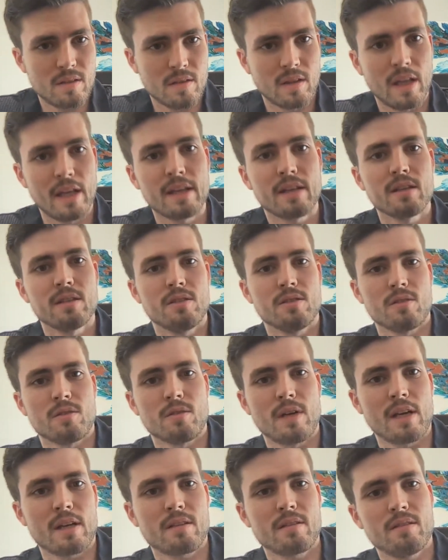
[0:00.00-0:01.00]

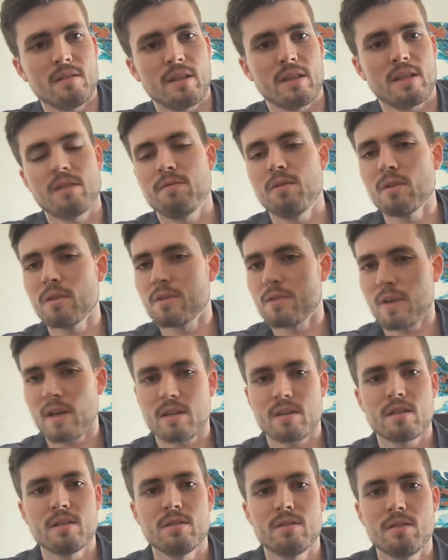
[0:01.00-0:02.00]
if you're a
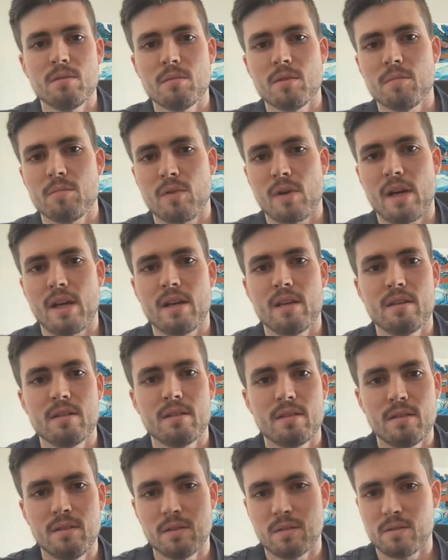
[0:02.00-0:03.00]
direct consumer
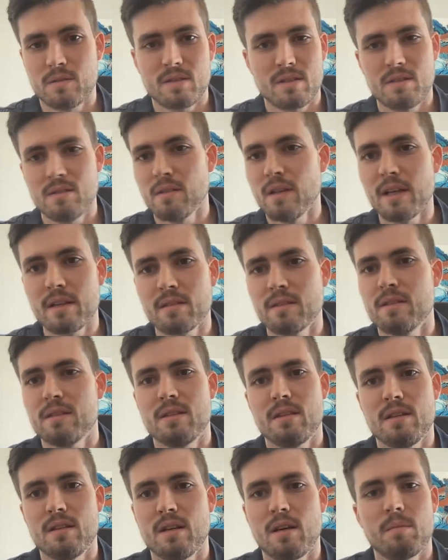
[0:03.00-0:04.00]
brand, you'll likely
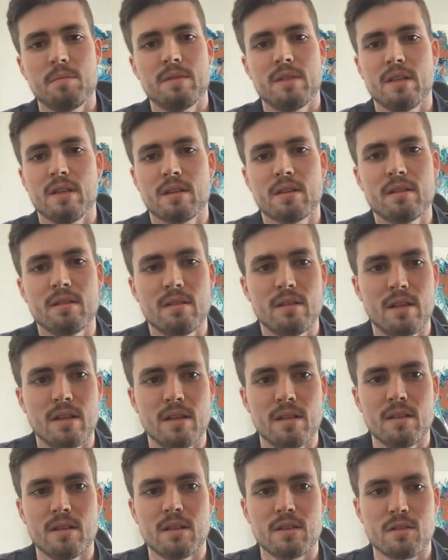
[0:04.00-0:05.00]
see an uptick
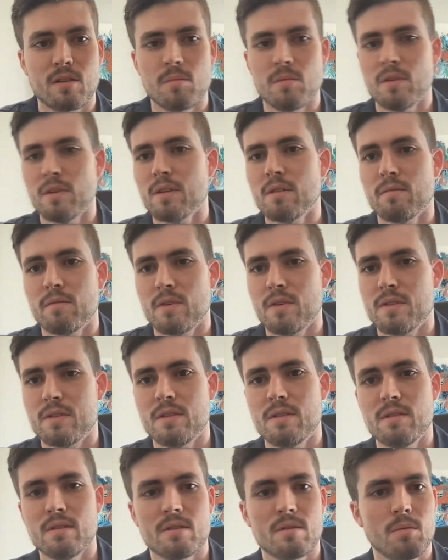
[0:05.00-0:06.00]
in attributed
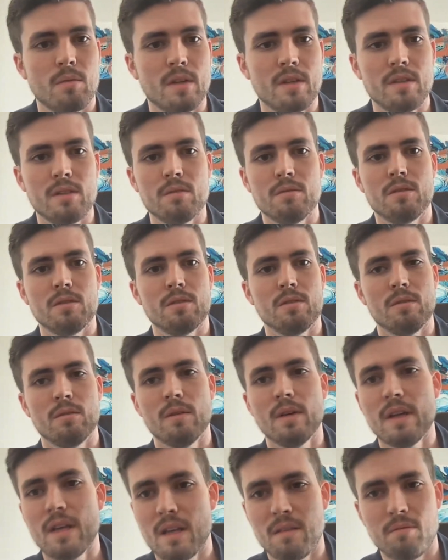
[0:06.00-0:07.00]
conversions when you
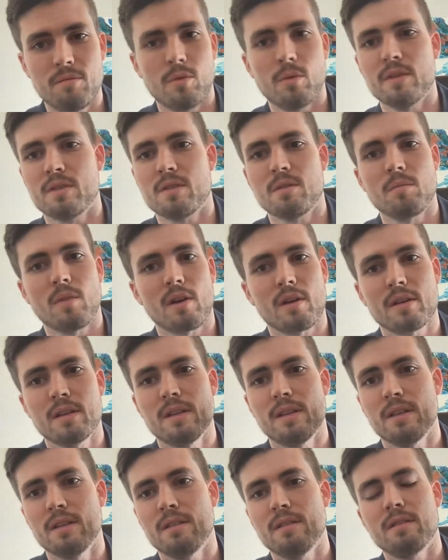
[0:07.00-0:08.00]
do influencer
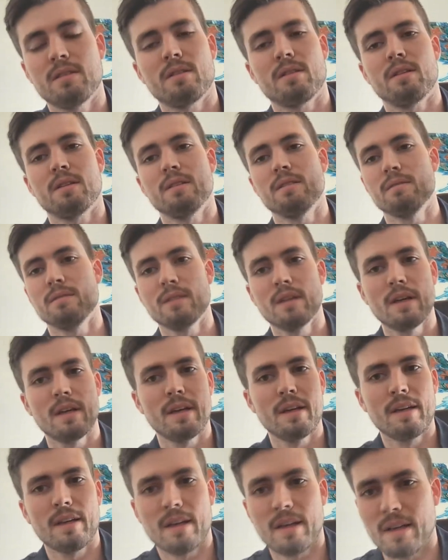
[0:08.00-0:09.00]
marketing on
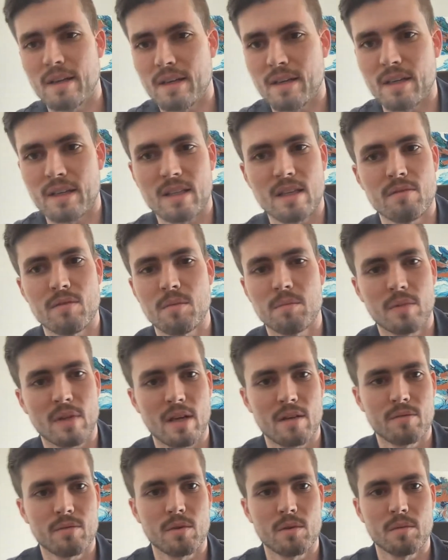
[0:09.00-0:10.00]
a given
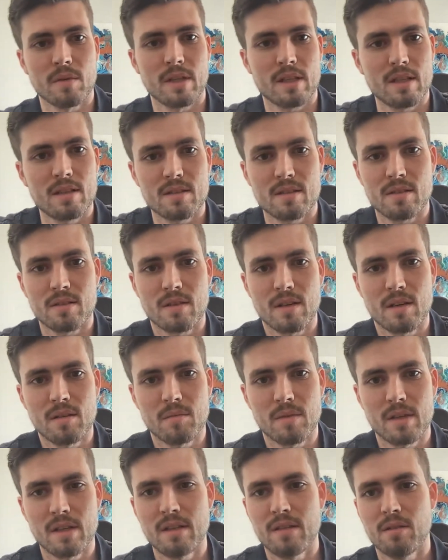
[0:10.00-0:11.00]
platform like
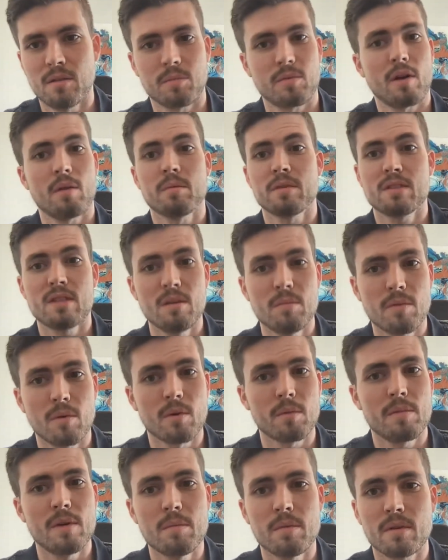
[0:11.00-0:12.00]
Instagram, right? You'll probably see
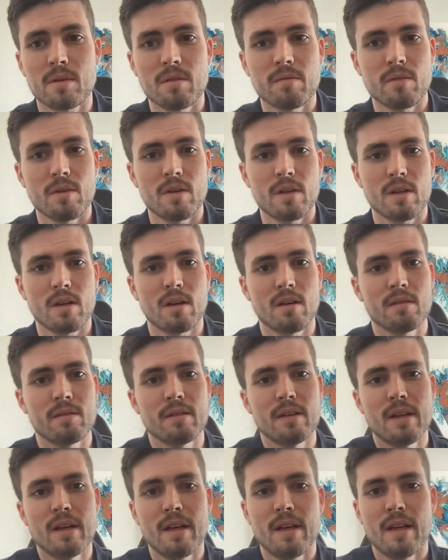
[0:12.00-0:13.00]
more people converting off